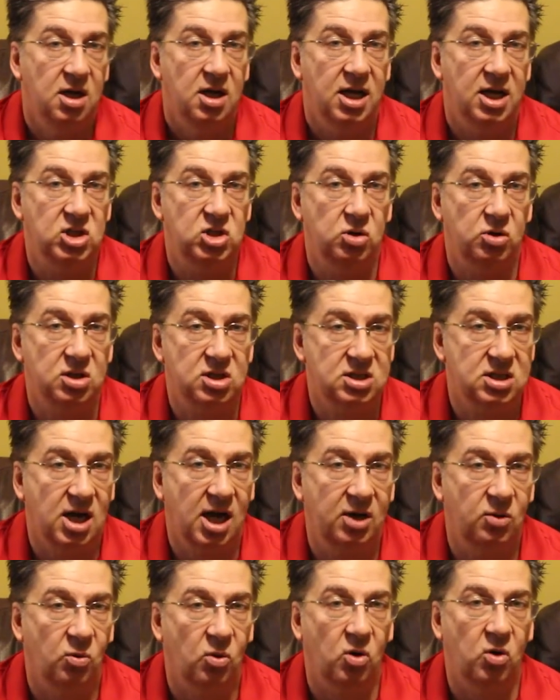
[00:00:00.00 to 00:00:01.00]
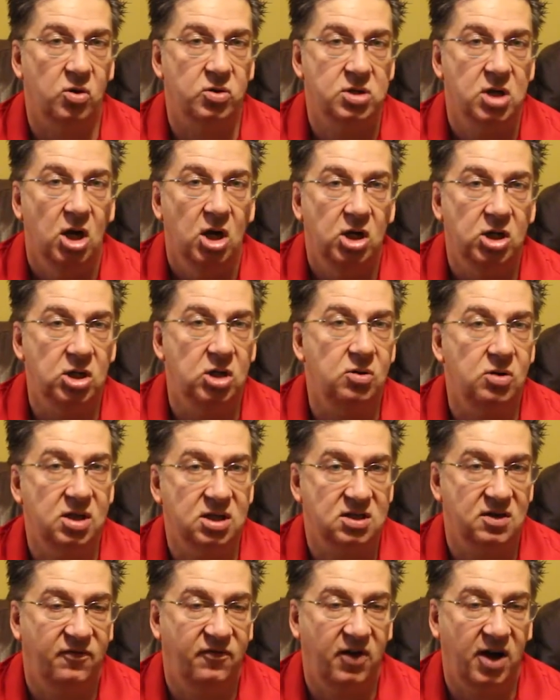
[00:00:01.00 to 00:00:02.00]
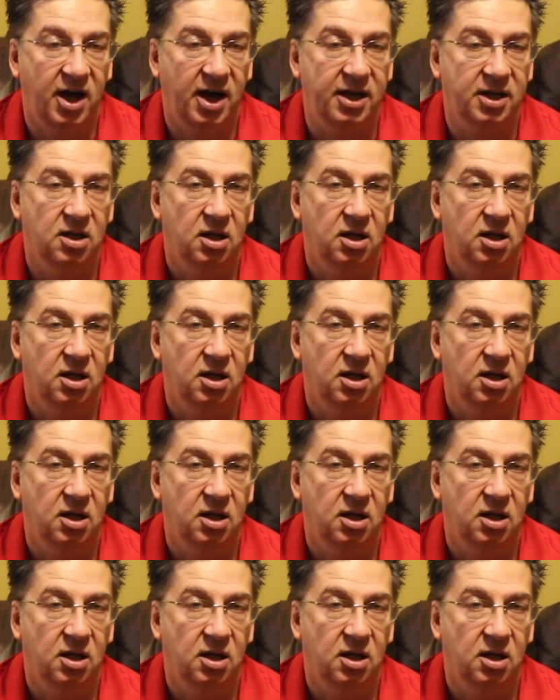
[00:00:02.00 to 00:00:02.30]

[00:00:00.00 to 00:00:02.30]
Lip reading: As you're assigned roles, you get to find